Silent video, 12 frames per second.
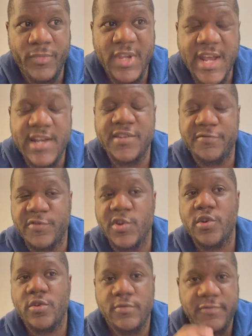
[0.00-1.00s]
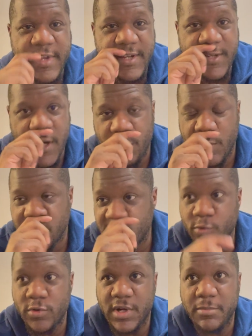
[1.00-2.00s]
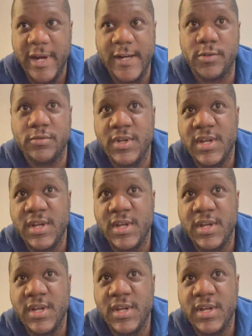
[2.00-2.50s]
yeah, there's a few things that I want to talk about